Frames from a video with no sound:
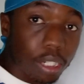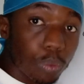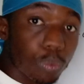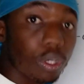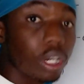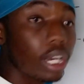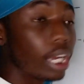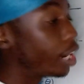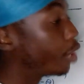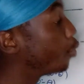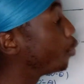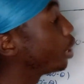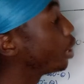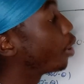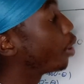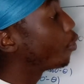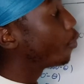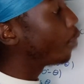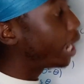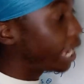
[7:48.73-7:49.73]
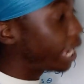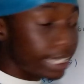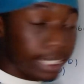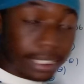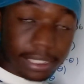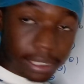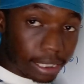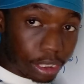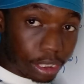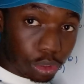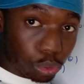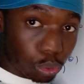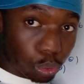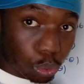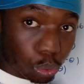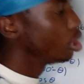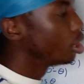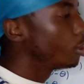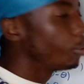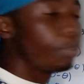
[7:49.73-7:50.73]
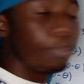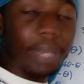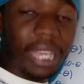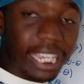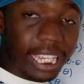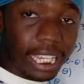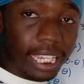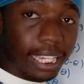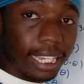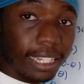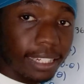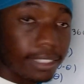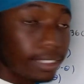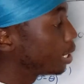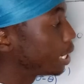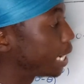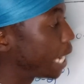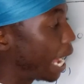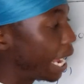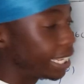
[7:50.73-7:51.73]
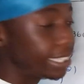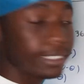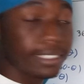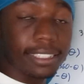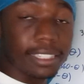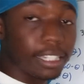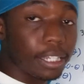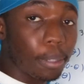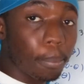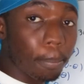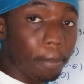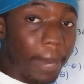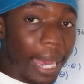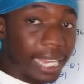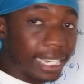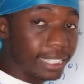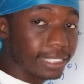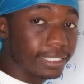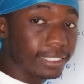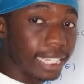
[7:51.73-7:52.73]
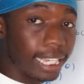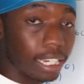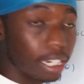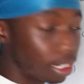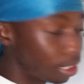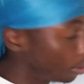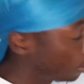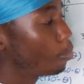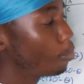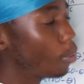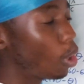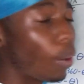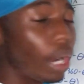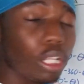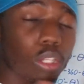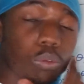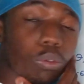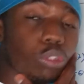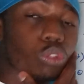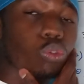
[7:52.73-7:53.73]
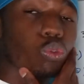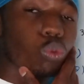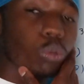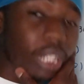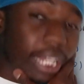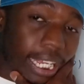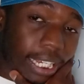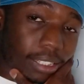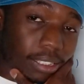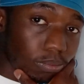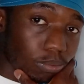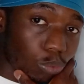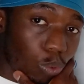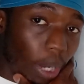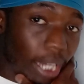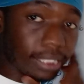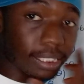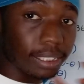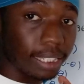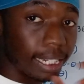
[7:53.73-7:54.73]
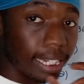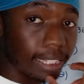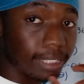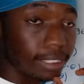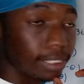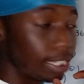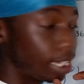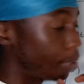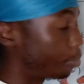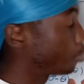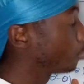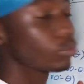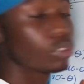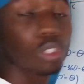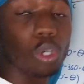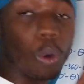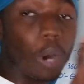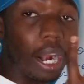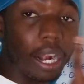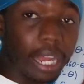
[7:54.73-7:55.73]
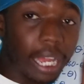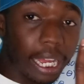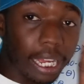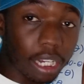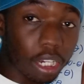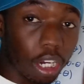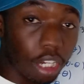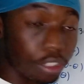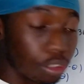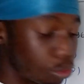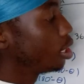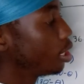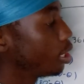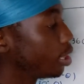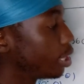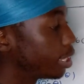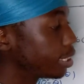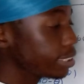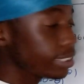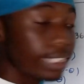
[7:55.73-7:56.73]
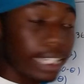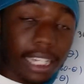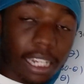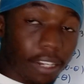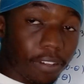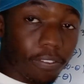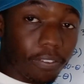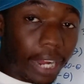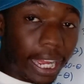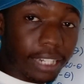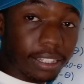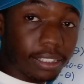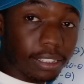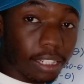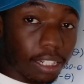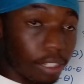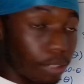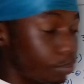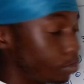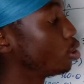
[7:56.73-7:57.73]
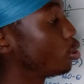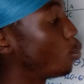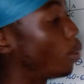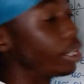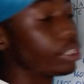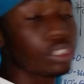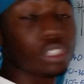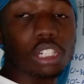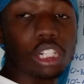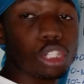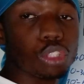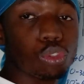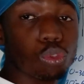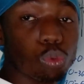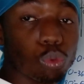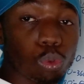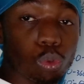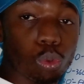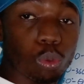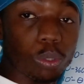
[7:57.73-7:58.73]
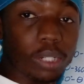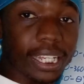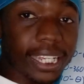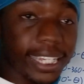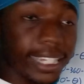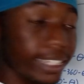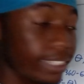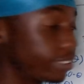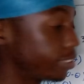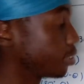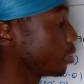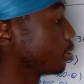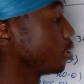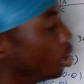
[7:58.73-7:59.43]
we're going to rearrange these two, making it 90 minus theta. Or what do we do next? What's the next step? Don't worry, I got you. This negative right here, what you're going to do is